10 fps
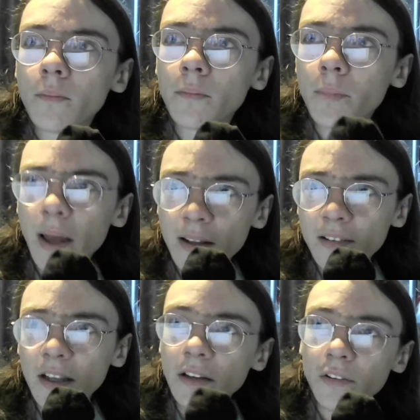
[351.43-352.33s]

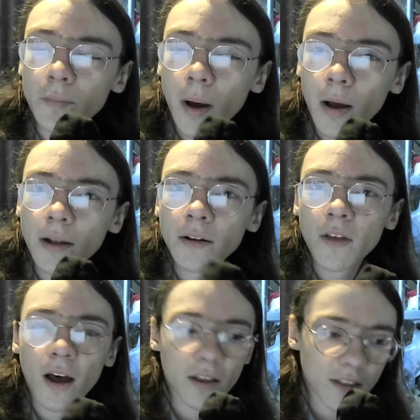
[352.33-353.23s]
paintings of mine
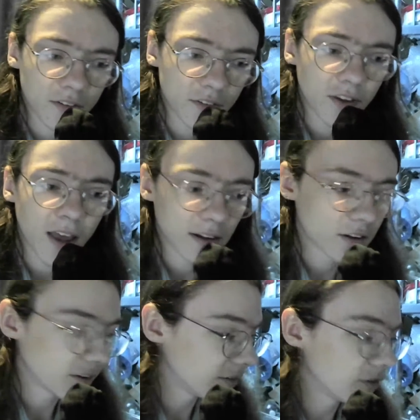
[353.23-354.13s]
that I then scanned,
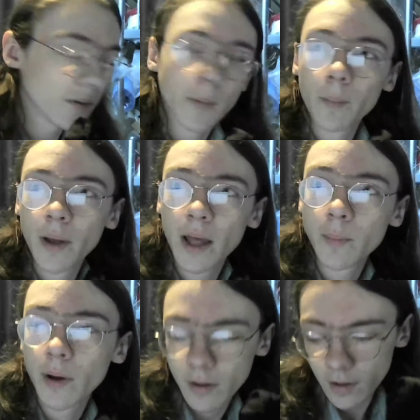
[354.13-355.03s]
because I'd done them on
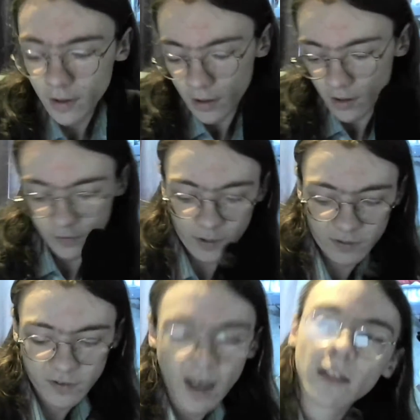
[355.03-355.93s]
paper. And so I
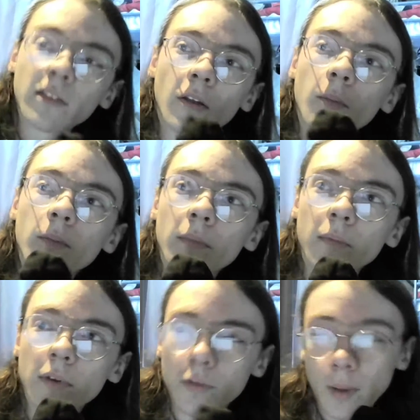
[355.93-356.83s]
scanned them,
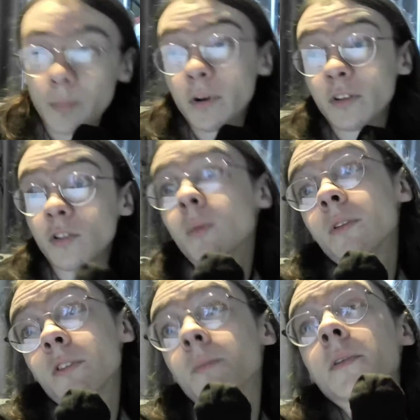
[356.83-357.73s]
because my printer
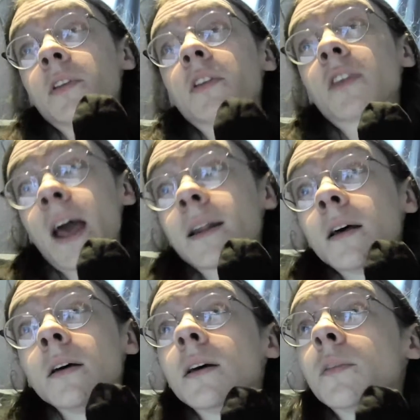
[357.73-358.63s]
doubles up as a
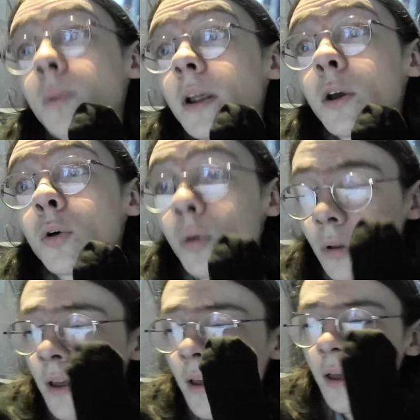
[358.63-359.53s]
scanner. It's pretty cool.
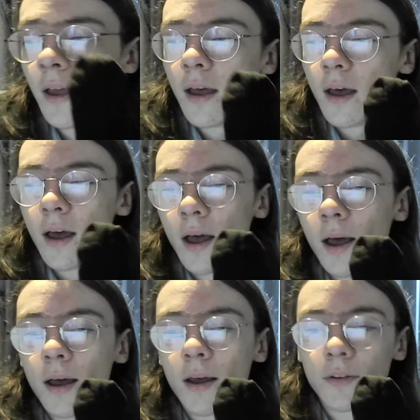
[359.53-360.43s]

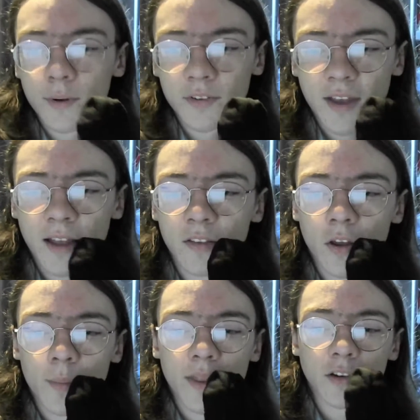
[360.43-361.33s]
And so I scanned
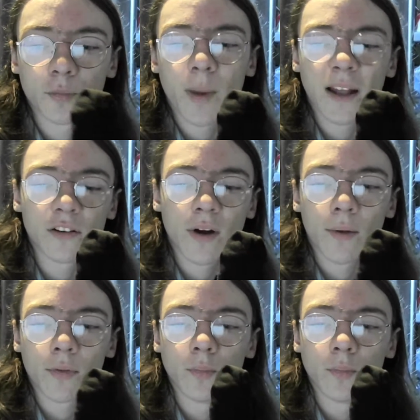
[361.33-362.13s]
them and then just panned around them